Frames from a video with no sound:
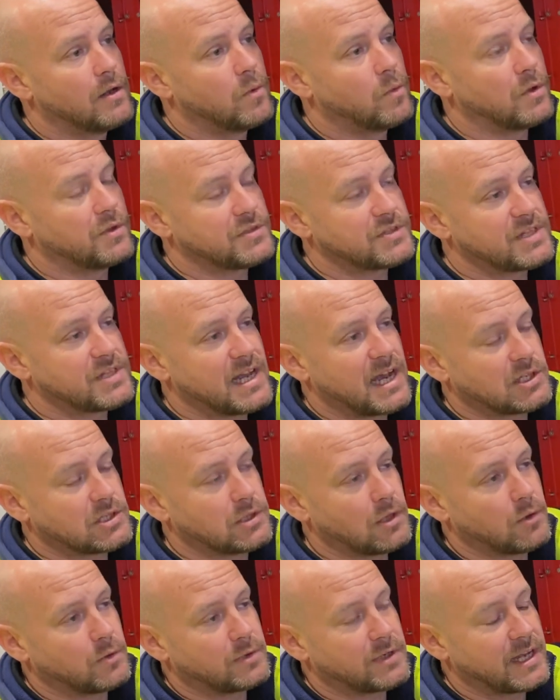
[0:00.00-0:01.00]
Once the
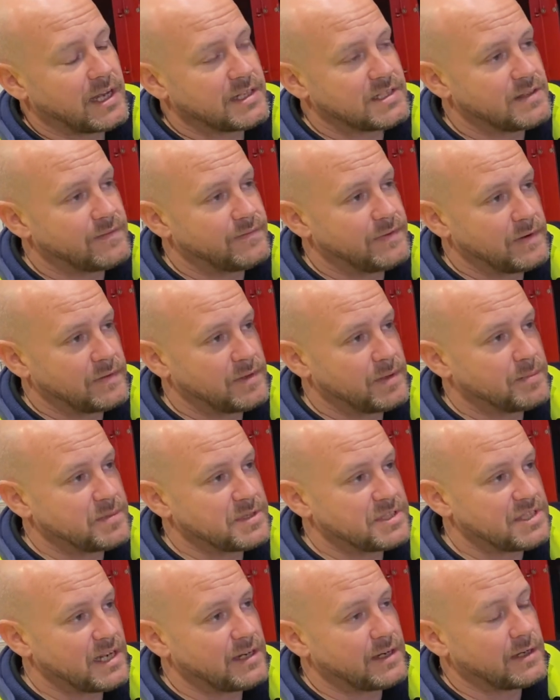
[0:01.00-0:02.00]
ash load gets to
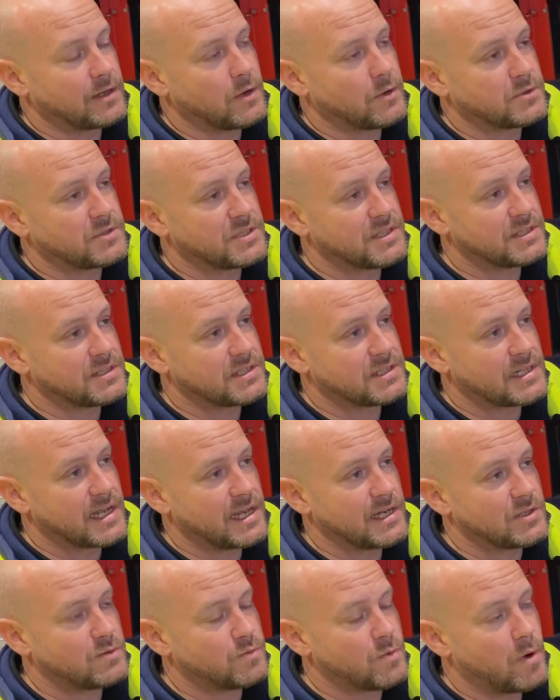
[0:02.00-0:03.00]
50%, it goes into
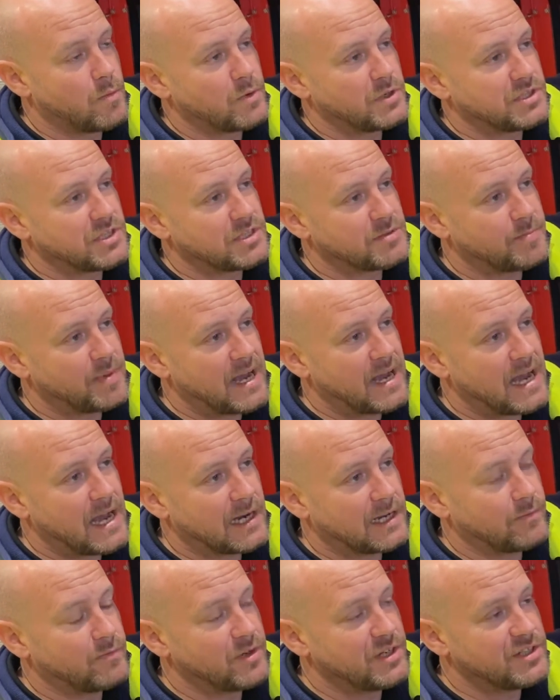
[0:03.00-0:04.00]
Stage 1, which is
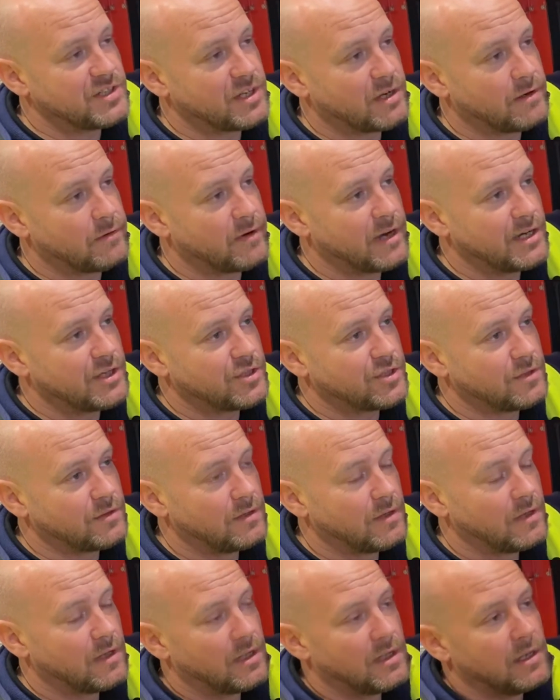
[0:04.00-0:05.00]
parking
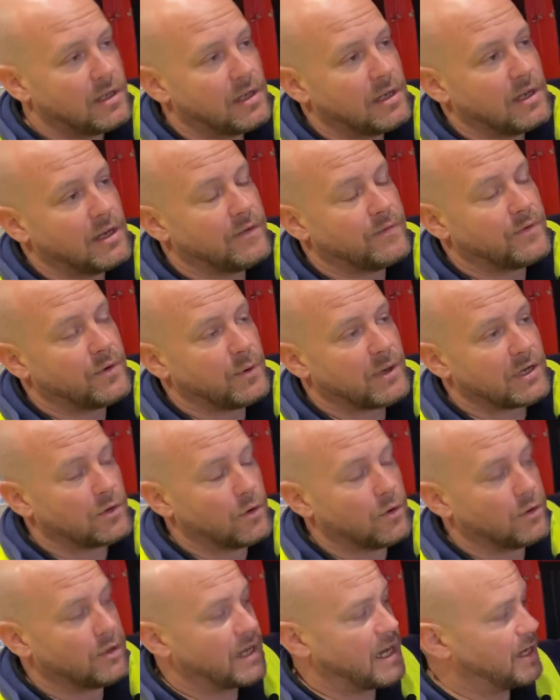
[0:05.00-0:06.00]
regeneration. If you
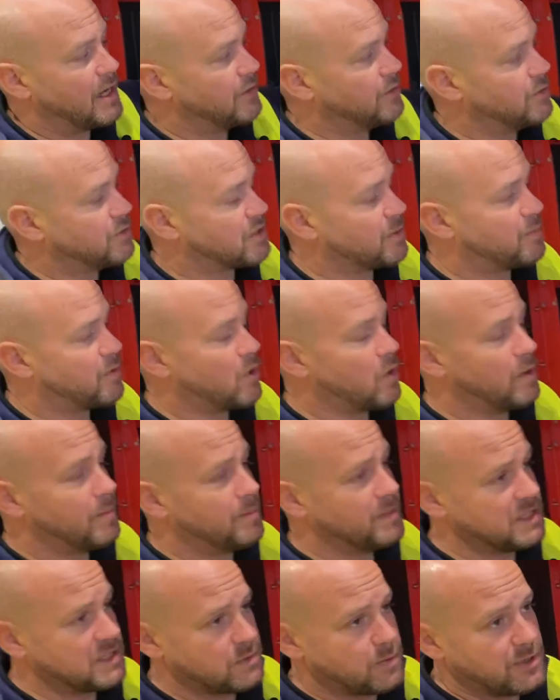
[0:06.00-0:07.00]
ignore that and use the
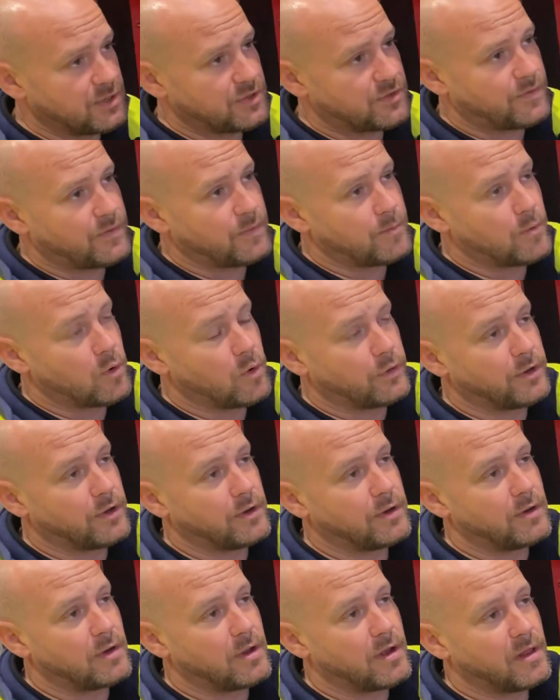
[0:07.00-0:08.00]
prohibit switch for more
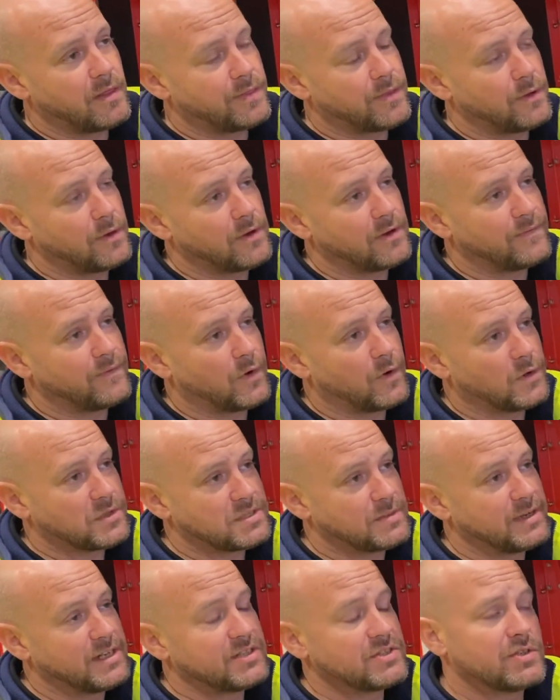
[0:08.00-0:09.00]
than
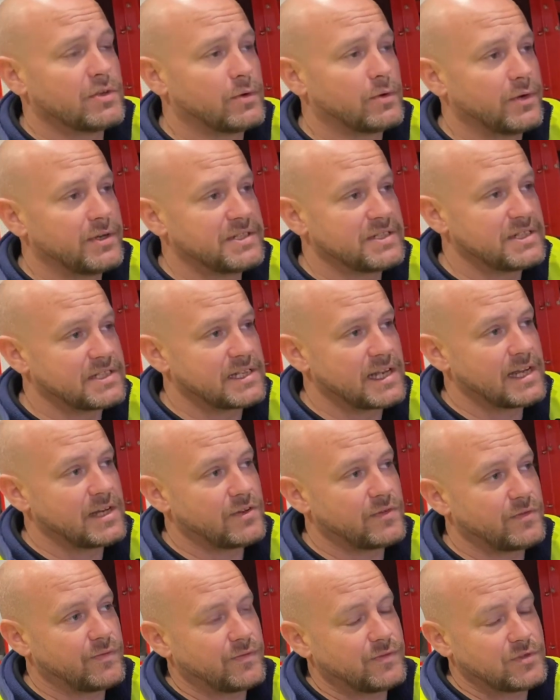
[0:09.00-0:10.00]
30-40 minutes, it'll go into
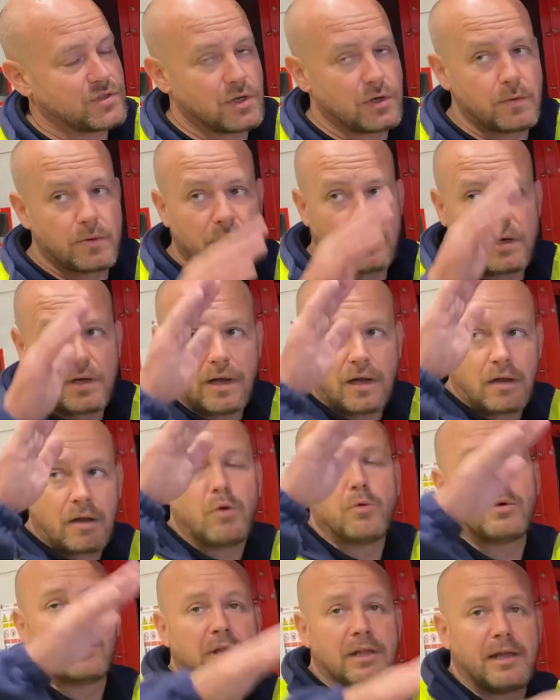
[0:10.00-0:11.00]
Stage 2, and it'll
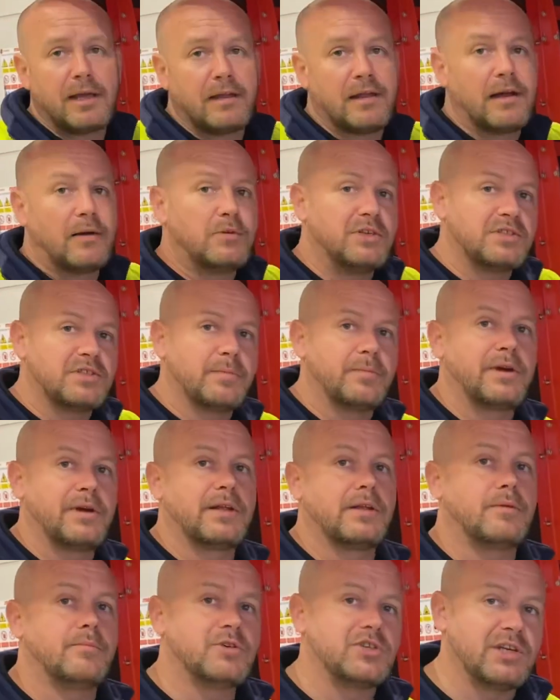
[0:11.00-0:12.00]
only allow you to
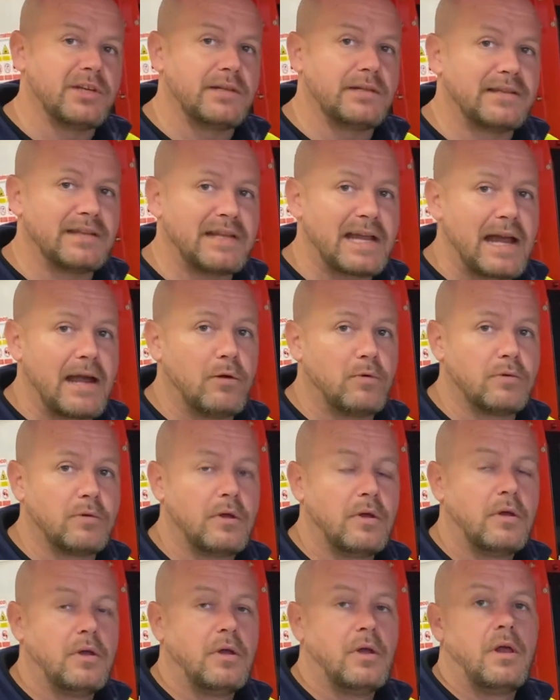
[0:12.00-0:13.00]
bring the machine
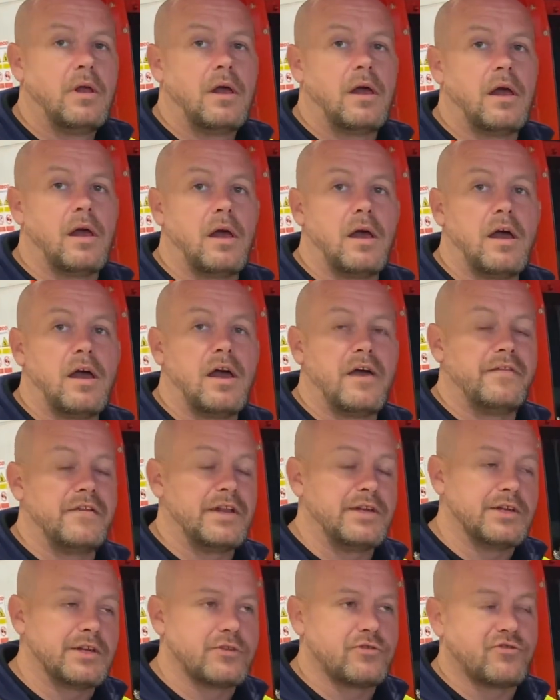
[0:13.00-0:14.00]
down, and
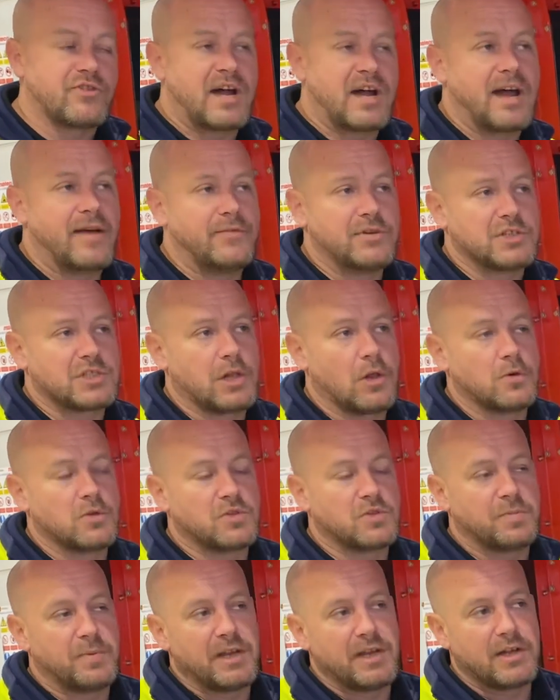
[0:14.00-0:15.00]
then you can drive at slow
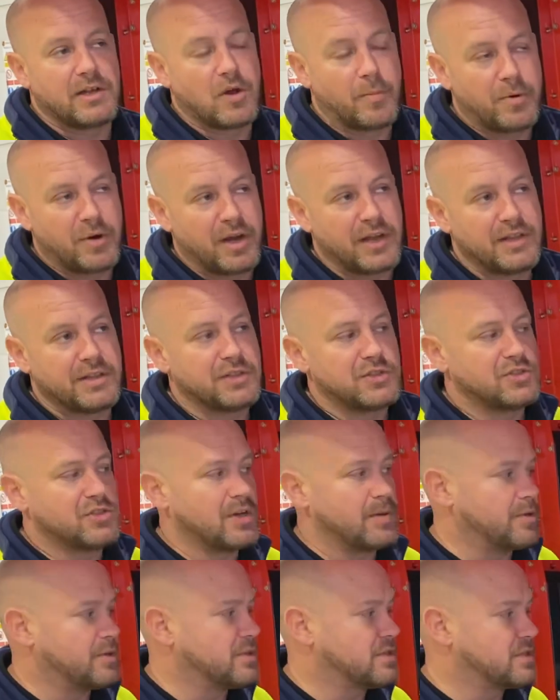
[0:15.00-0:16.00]
speed, operate the
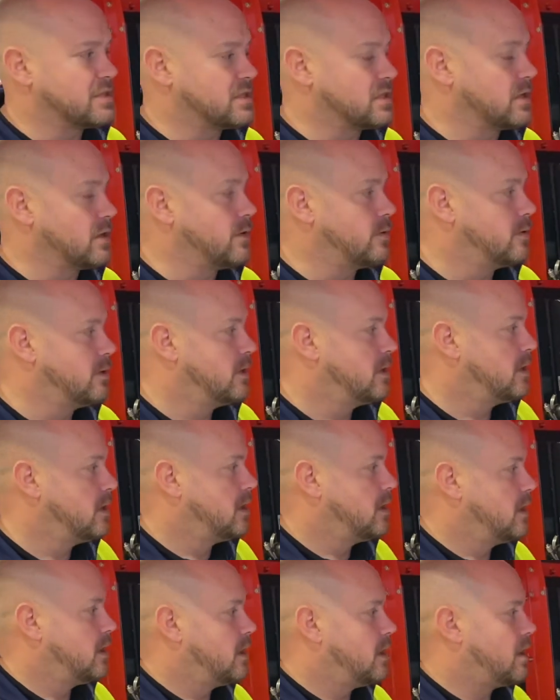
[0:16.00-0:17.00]
jib and the slew.
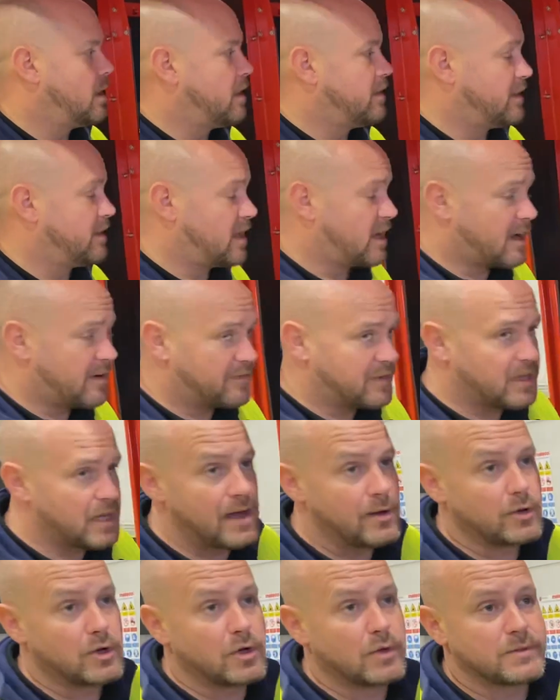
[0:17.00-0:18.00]
And then after
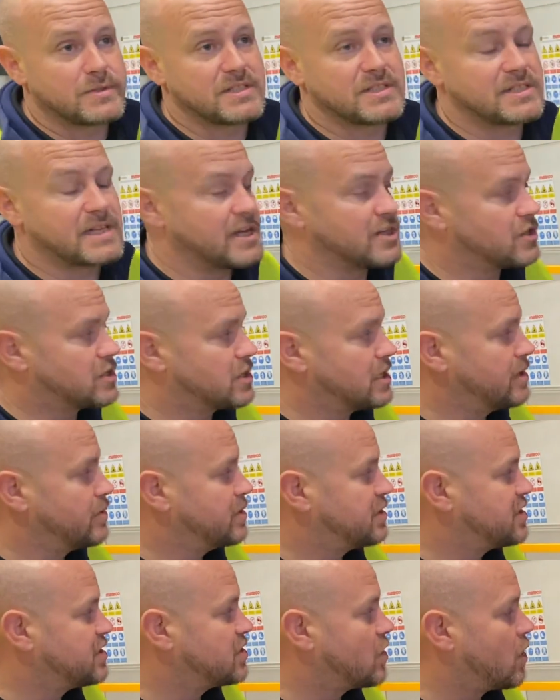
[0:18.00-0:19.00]
that, we'll go to Stage 3,
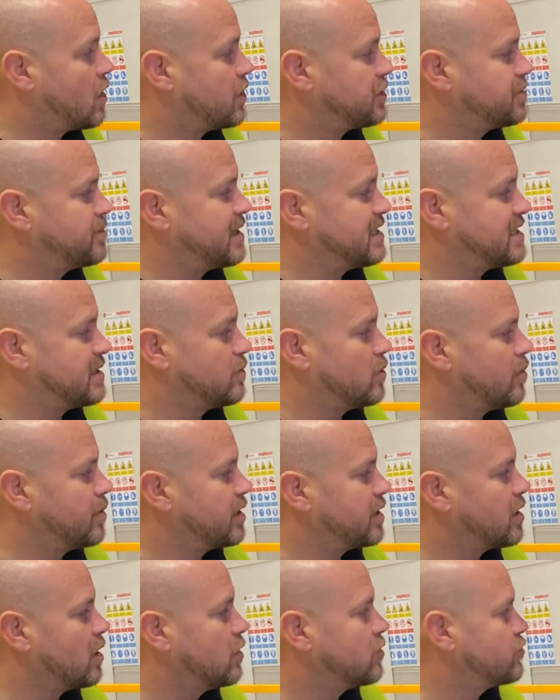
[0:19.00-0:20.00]
which is an automatic, what
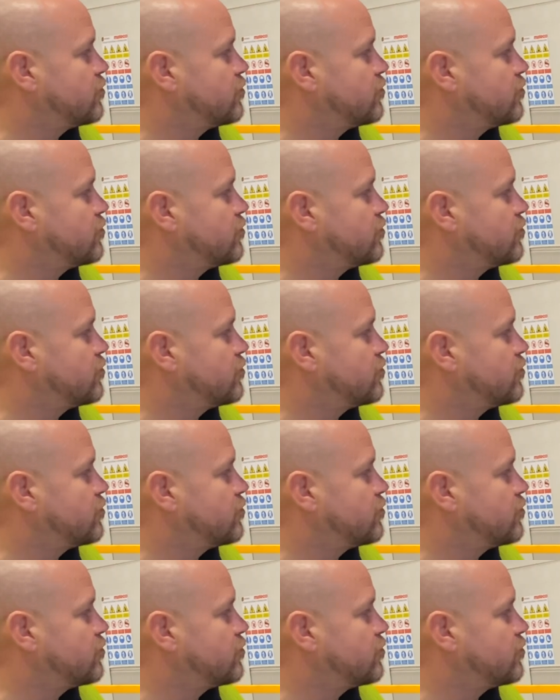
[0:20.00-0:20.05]
we call